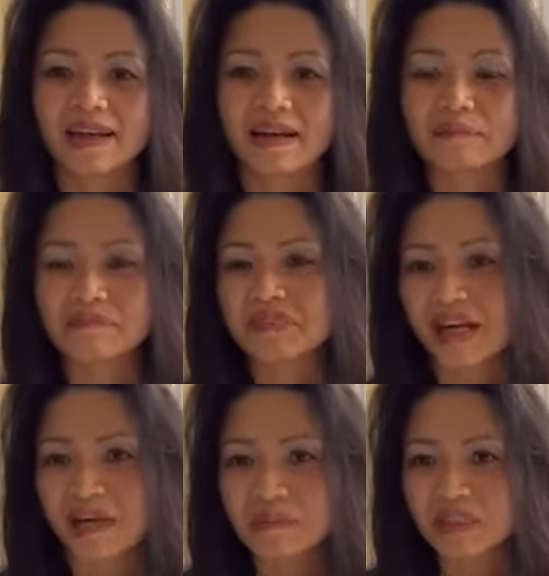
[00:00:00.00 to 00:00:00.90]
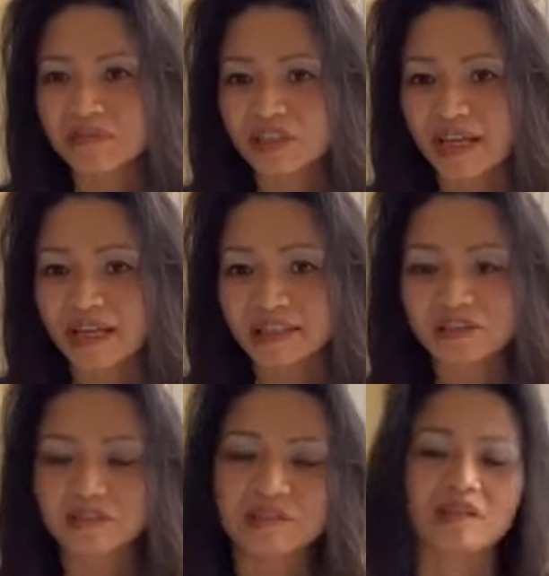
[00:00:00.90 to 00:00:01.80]
Um, times have
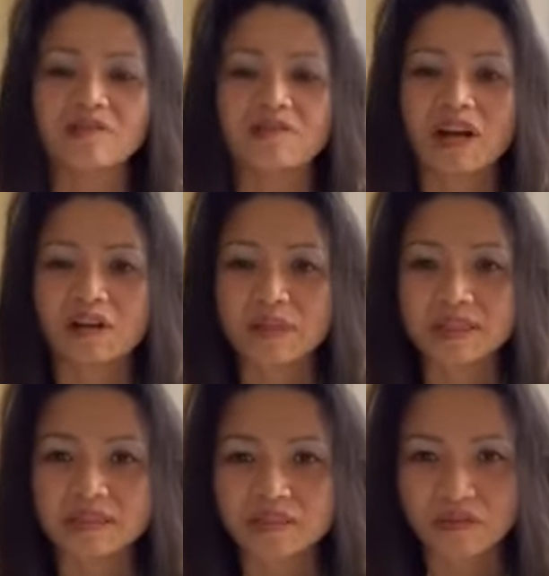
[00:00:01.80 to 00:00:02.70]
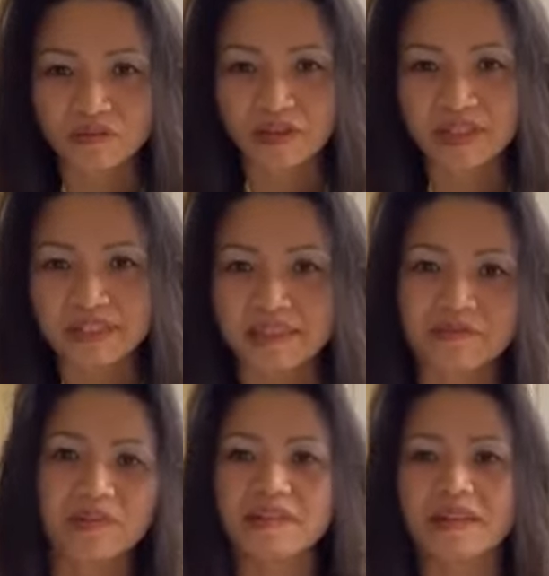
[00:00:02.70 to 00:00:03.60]
changed. Our environment is so very
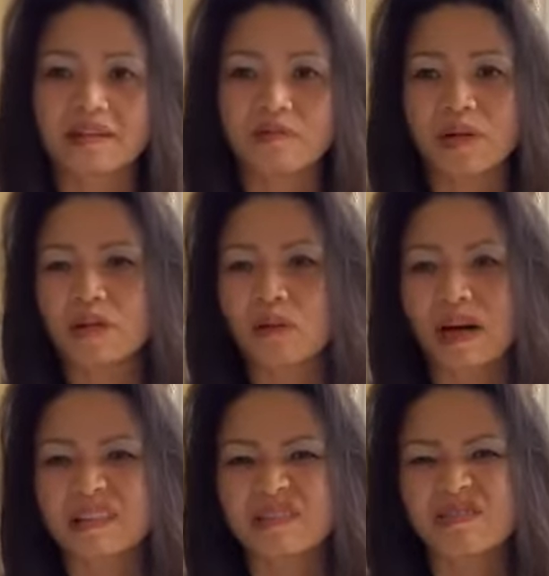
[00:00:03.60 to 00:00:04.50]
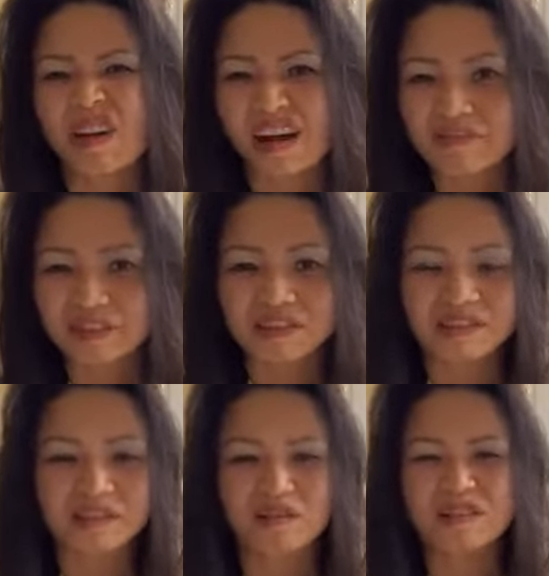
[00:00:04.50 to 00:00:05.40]
different than what it was five years
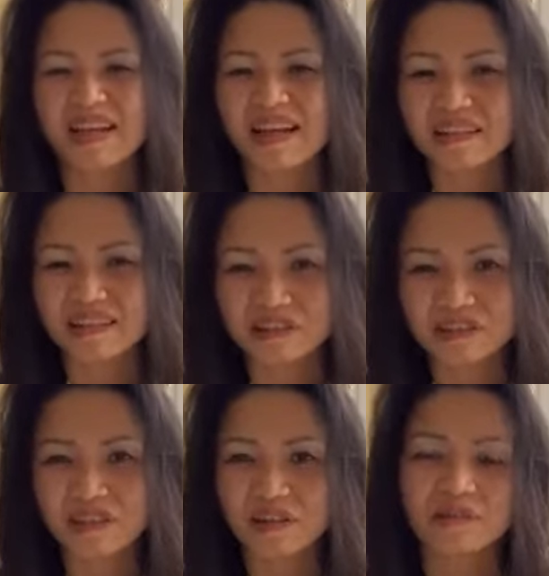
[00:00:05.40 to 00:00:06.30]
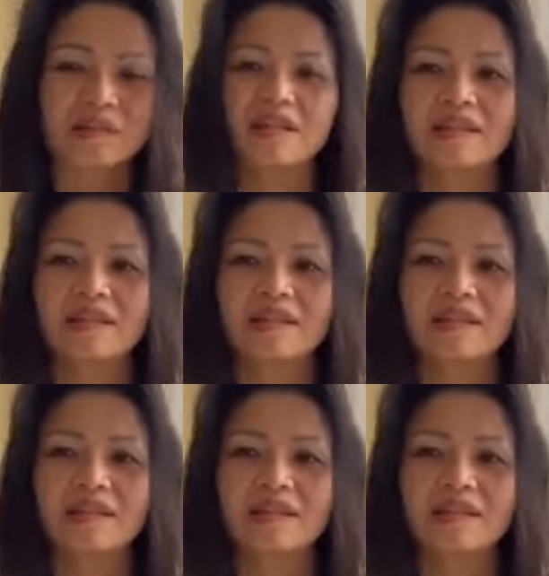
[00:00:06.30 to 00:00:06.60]
ago, ten years ago.